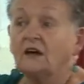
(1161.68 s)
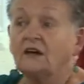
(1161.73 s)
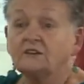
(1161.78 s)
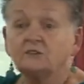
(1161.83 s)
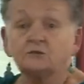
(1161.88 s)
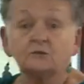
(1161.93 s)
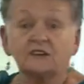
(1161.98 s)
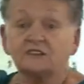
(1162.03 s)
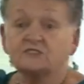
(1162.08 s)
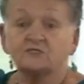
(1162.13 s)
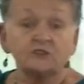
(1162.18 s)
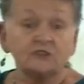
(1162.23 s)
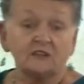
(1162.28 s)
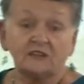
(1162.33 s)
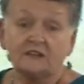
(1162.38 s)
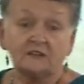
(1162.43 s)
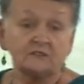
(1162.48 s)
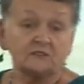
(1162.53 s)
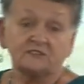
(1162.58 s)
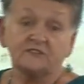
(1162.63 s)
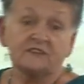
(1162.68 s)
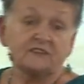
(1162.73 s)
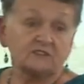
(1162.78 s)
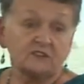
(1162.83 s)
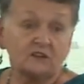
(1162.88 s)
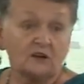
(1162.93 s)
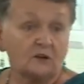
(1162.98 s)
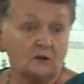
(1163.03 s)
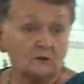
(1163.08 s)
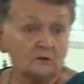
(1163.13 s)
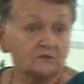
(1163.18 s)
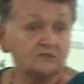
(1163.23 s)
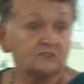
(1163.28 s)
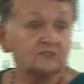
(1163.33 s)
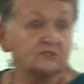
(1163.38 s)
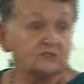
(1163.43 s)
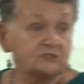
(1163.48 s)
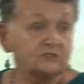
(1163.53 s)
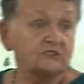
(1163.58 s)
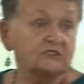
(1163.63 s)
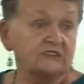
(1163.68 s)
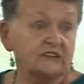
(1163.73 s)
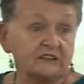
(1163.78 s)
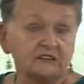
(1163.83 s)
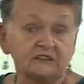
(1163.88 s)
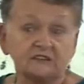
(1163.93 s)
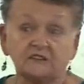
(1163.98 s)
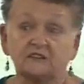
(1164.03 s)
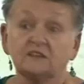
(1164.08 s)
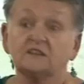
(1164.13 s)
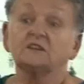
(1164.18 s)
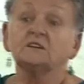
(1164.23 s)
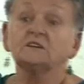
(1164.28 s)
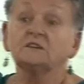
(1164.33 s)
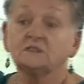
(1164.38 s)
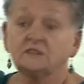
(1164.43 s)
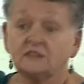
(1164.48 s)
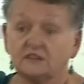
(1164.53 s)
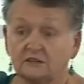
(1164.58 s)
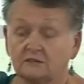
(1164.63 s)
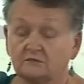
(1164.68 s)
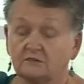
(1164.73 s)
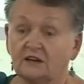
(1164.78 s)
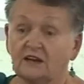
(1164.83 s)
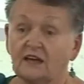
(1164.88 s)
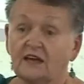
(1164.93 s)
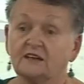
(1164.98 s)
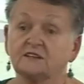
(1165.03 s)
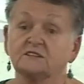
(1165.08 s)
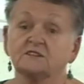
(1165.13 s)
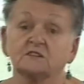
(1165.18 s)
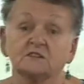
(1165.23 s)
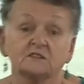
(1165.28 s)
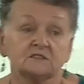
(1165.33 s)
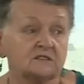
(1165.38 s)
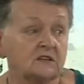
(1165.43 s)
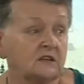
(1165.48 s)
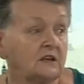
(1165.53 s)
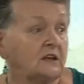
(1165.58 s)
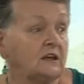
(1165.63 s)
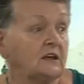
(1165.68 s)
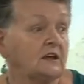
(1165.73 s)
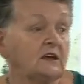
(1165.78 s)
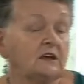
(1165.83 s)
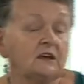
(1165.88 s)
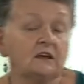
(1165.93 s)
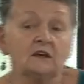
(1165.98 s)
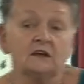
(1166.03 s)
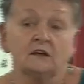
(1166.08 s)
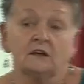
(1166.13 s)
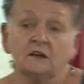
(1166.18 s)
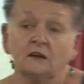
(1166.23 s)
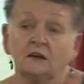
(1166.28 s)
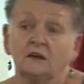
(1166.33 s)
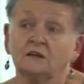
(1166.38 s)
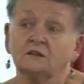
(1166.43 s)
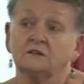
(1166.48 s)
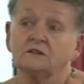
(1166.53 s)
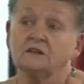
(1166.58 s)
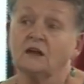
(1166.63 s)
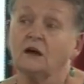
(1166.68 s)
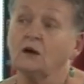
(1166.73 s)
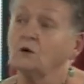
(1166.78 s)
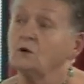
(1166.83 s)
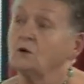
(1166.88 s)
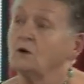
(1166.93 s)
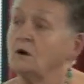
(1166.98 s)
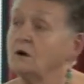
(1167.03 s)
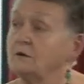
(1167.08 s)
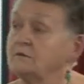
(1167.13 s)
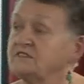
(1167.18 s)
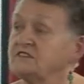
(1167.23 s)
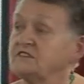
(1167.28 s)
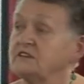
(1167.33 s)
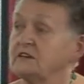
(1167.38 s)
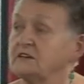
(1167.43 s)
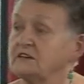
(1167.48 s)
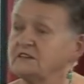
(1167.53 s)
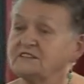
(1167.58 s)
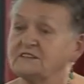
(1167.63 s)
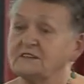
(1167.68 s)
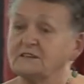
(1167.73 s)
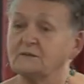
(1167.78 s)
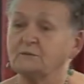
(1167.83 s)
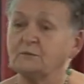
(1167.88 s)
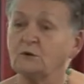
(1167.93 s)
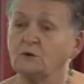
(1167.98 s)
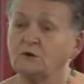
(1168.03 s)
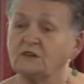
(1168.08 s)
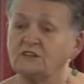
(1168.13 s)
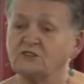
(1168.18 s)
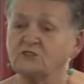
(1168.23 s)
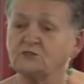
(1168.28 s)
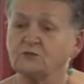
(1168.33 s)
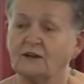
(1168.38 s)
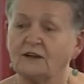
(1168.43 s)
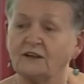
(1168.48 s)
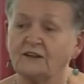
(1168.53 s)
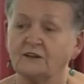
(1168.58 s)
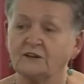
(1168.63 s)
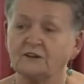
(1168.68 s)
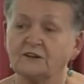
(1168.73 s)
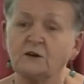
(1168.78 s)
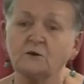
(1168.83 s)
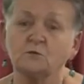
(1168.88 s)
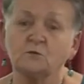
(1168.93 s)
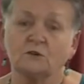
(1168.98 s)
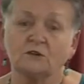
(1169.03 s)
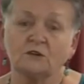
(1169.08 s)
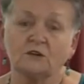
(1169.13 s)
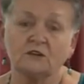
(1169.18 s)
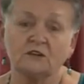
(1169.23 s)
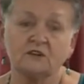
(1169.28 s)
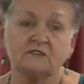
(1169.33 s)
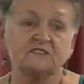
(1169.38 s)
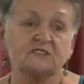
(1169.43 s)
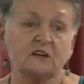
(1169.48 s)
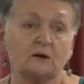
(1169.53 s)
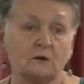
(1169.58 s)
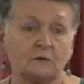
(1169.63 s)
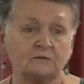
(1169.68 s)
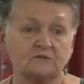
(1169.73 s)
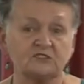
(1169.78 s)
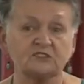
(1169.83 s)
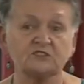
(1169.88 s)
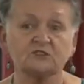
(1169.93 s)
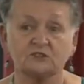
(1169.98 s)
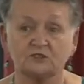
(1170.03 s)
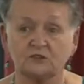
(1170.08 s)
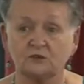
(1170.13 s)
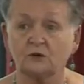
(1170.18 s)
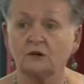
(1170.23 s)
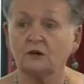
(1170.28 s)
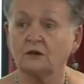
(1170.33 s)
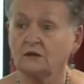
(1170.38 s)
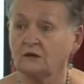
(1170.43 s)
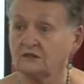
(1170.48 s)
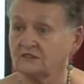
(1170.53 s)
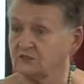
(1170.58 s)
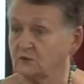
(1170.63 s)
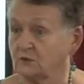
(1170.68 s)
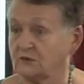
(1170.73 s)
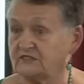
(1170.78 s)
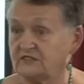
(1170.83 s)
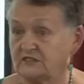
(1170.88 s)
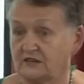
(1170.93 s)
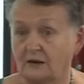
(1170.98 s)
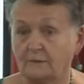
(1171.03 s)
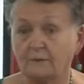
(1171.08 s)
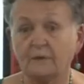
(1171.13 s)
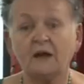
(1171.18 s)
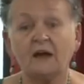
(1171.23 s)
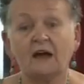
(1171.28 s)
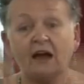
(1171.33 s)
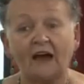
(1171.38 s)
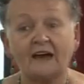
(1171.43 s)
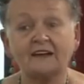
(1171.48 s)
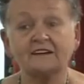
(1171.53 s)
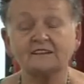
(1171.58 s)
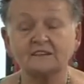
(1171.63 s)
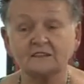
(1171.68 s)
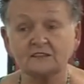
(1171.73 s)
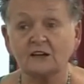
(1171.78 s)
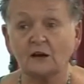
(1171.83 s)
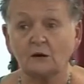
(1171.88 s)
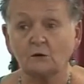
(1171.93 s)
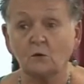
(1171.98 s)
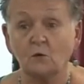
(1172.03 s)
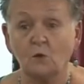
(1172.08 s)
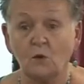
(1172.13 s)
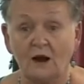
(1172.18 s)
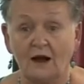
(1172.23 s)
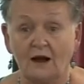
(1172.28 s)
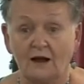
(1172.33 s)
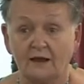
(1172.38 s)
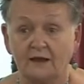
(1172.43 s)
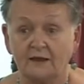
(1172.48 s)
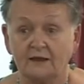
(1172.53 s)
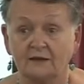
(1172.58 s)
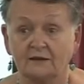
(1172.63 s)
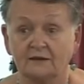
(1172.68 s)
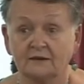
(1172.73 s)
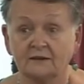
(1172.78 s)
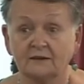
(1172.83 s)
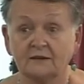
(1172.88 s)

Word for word: and your external anal sphincter holds it till you get there, then it relaxes. No, I'm sitting listening to Pauline Chiarelli and I don't want to leave, so I'm just going to squeeze it up and it'll go away.